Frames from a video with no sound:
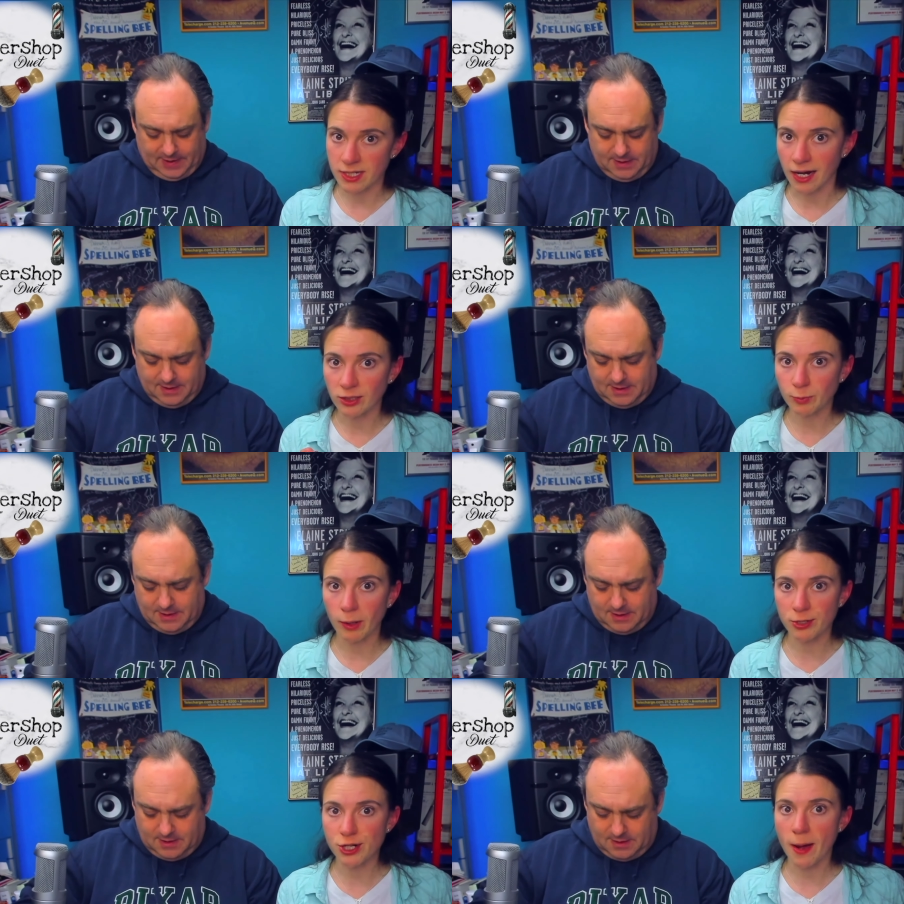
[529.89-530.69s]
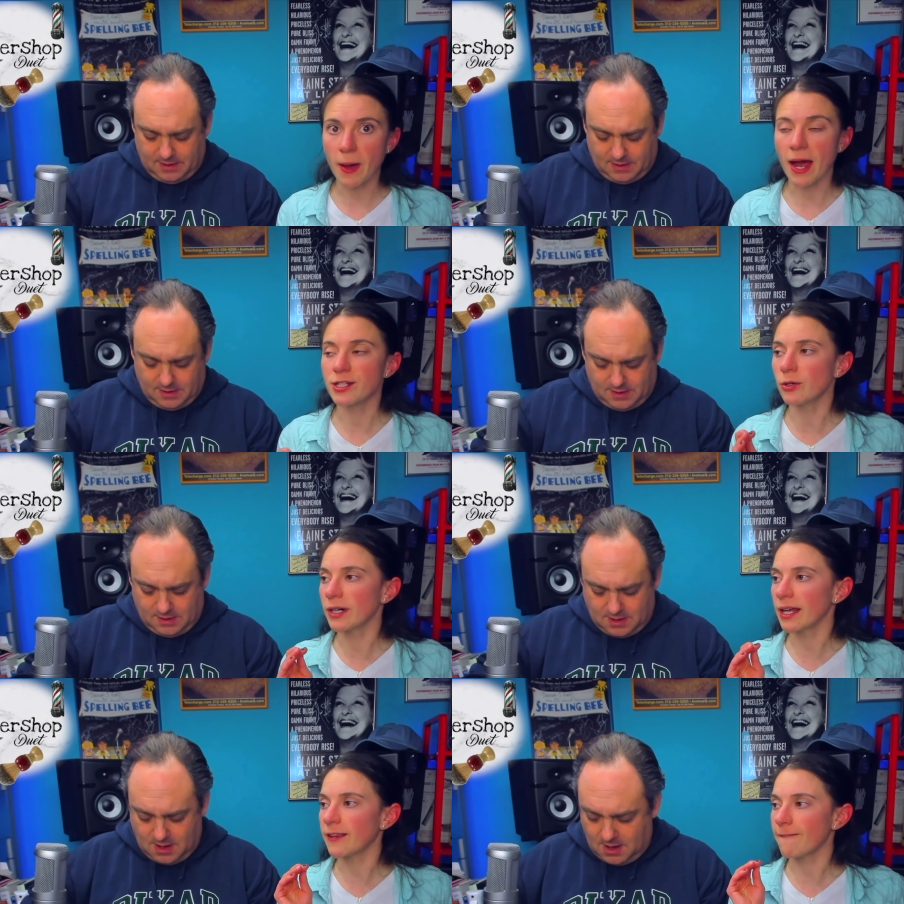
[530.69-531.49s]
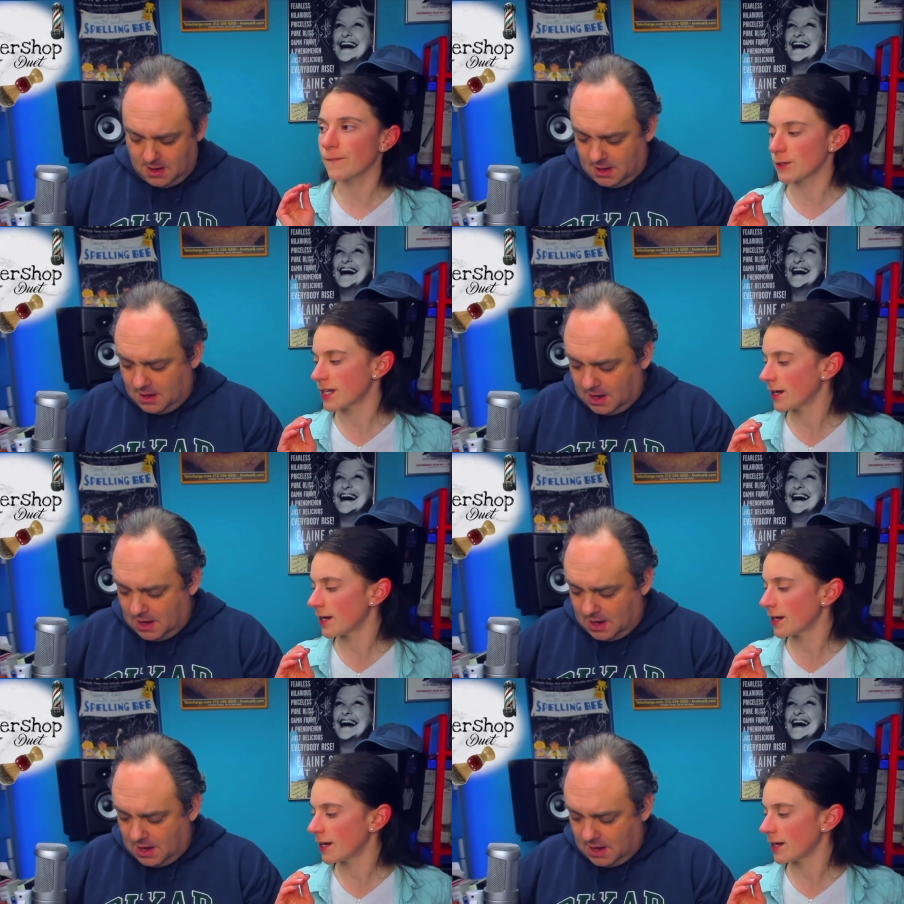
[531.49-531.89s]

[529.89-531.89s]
Speaker 1: titled Barbershop, I don't get that first